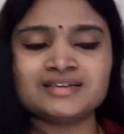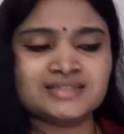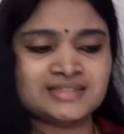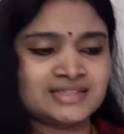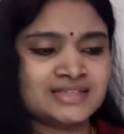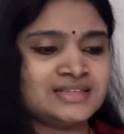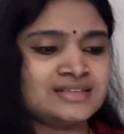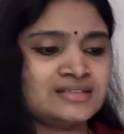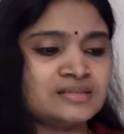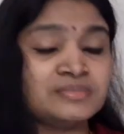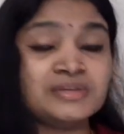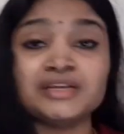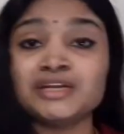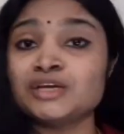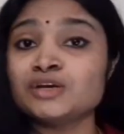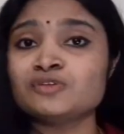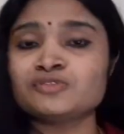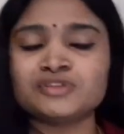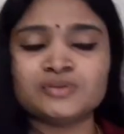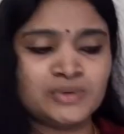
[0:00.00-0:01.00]
seen in the
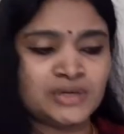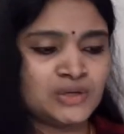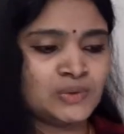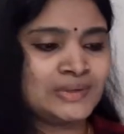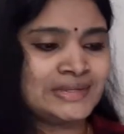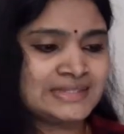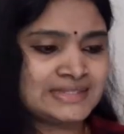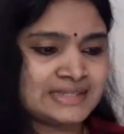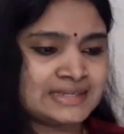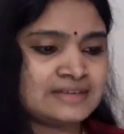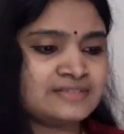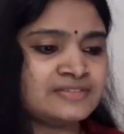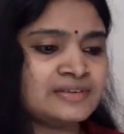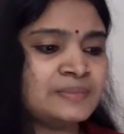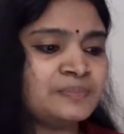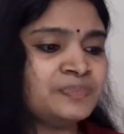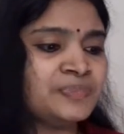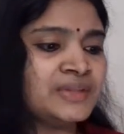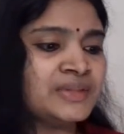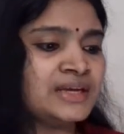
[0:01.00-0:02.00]
beginning of the video itself.
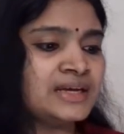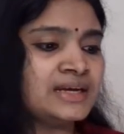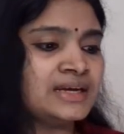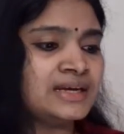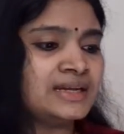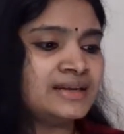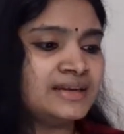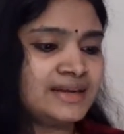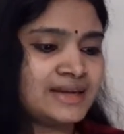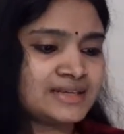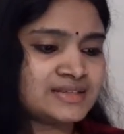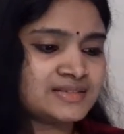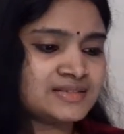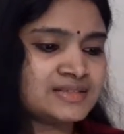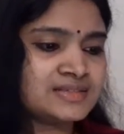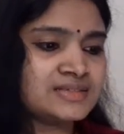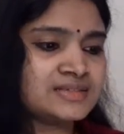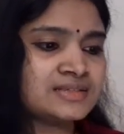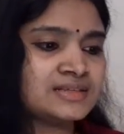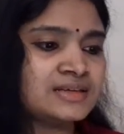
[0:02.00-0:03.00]
Next
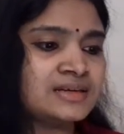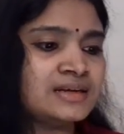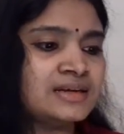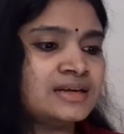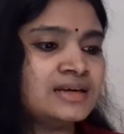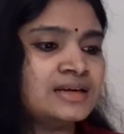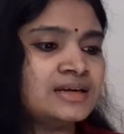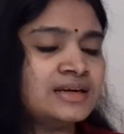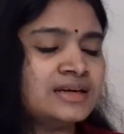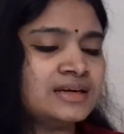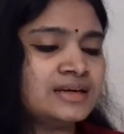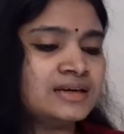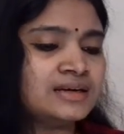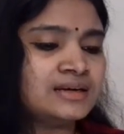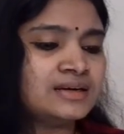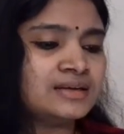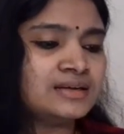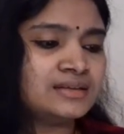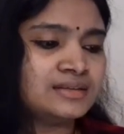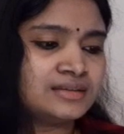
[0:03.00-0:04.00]
is
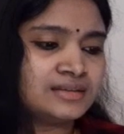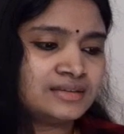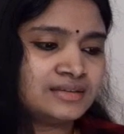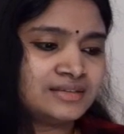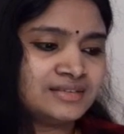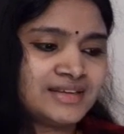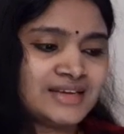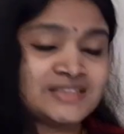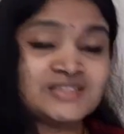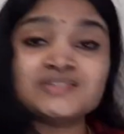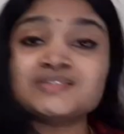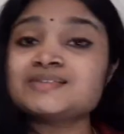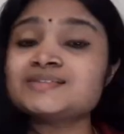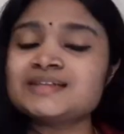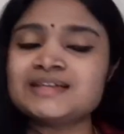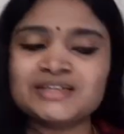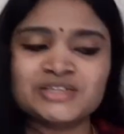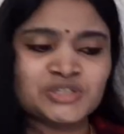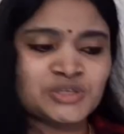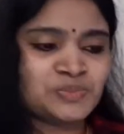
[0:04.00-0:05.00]
the
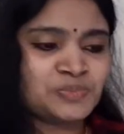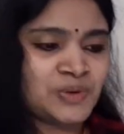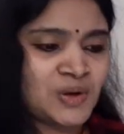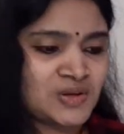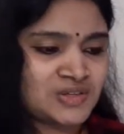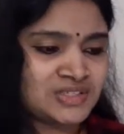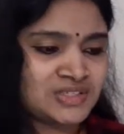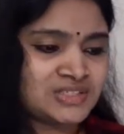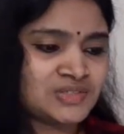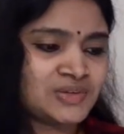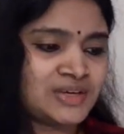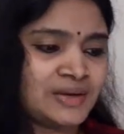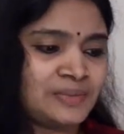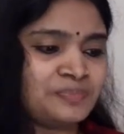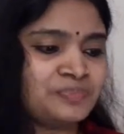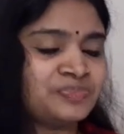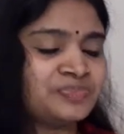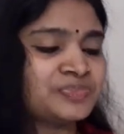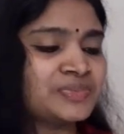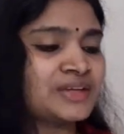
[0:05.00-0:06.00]
selection process.
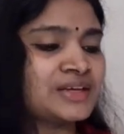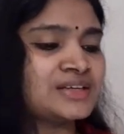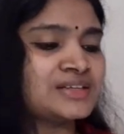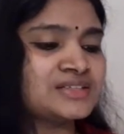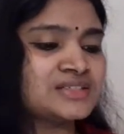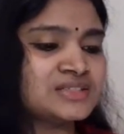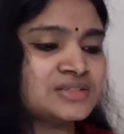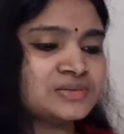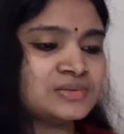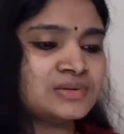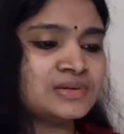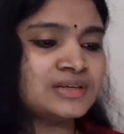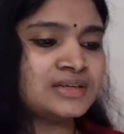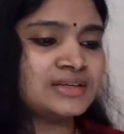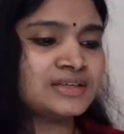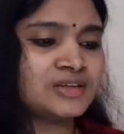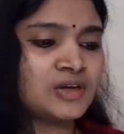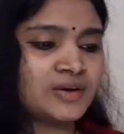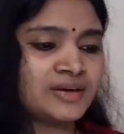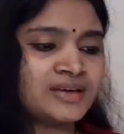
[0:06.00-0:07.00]
Okay. So
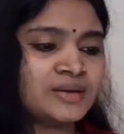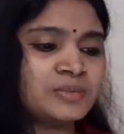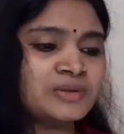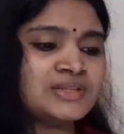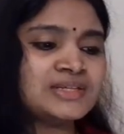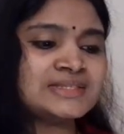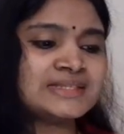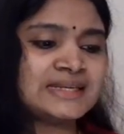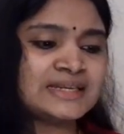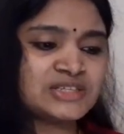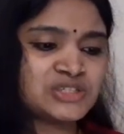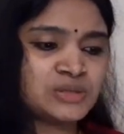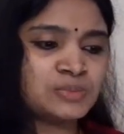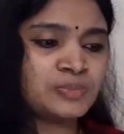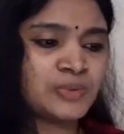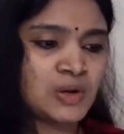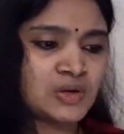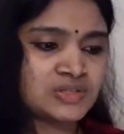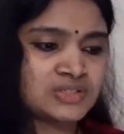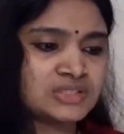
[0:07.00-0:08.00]
talking about the selection
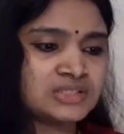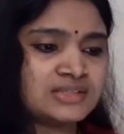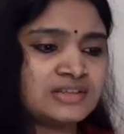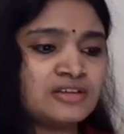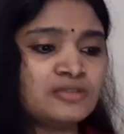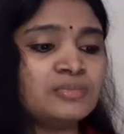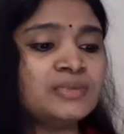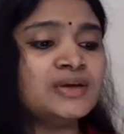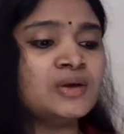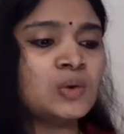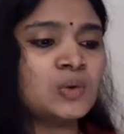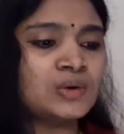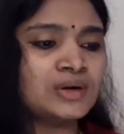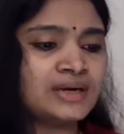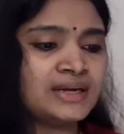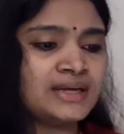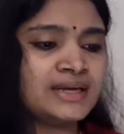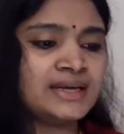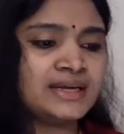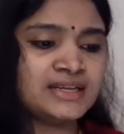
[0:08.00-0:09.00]
process, there will be
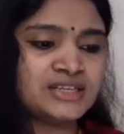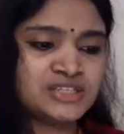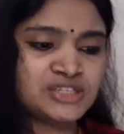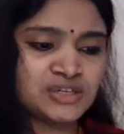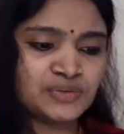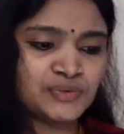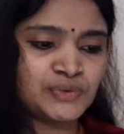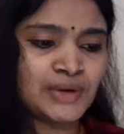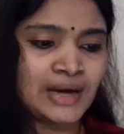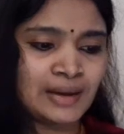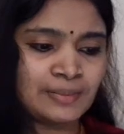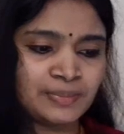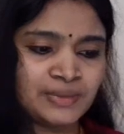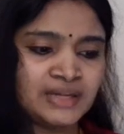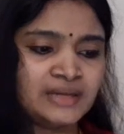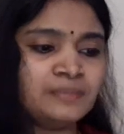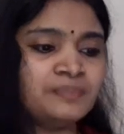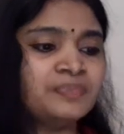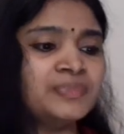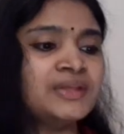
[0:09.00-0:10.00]
only interview
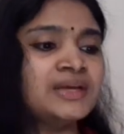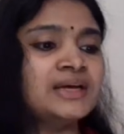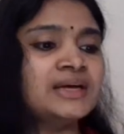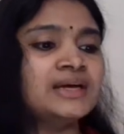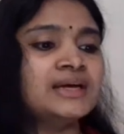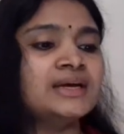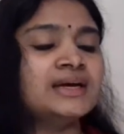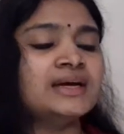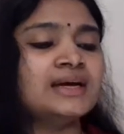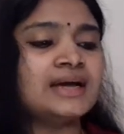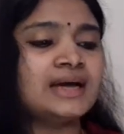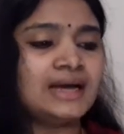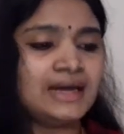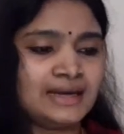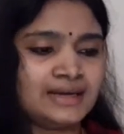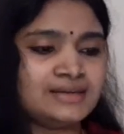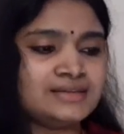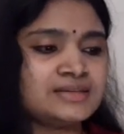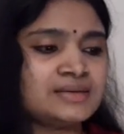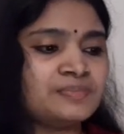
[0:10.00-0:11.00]
happening
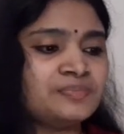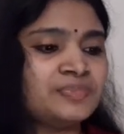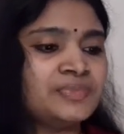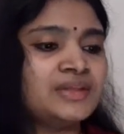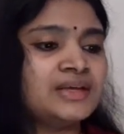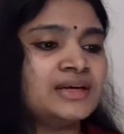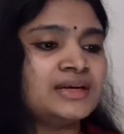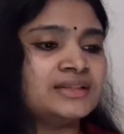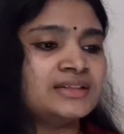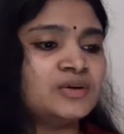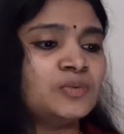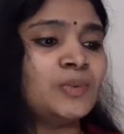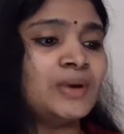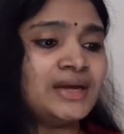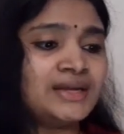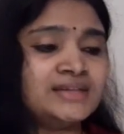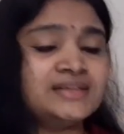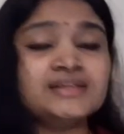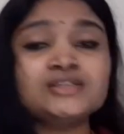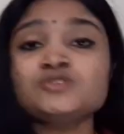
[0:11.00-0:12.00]
and the
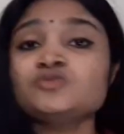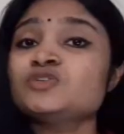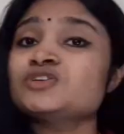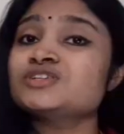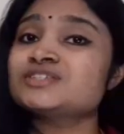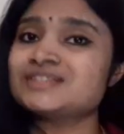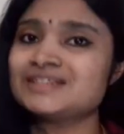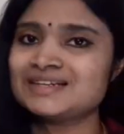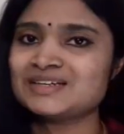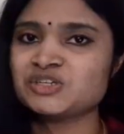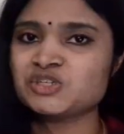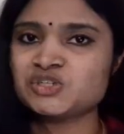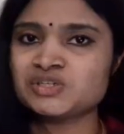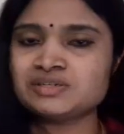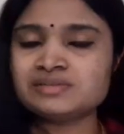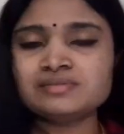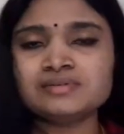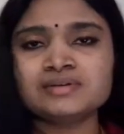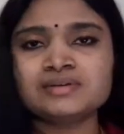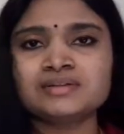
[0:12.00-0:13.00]
weightage for
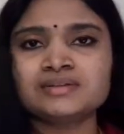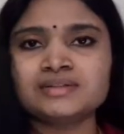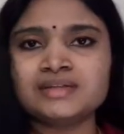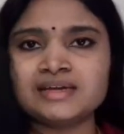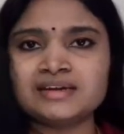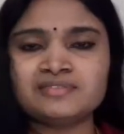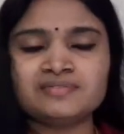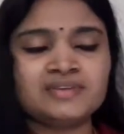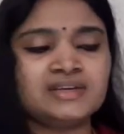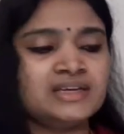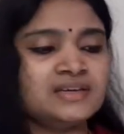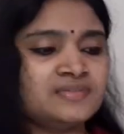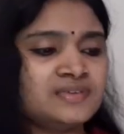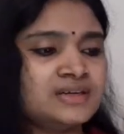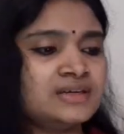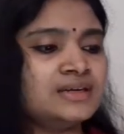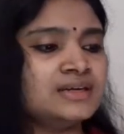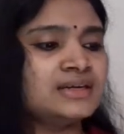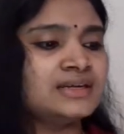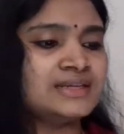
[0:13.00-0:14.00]
selection they are
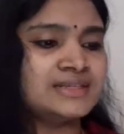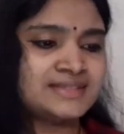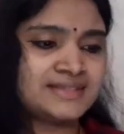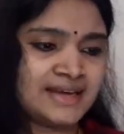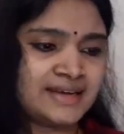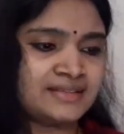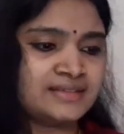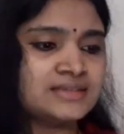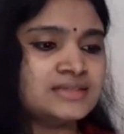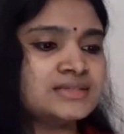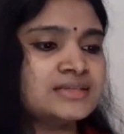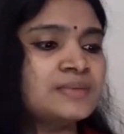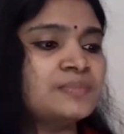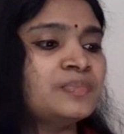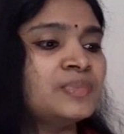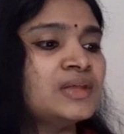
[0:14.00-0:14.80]
given is like this.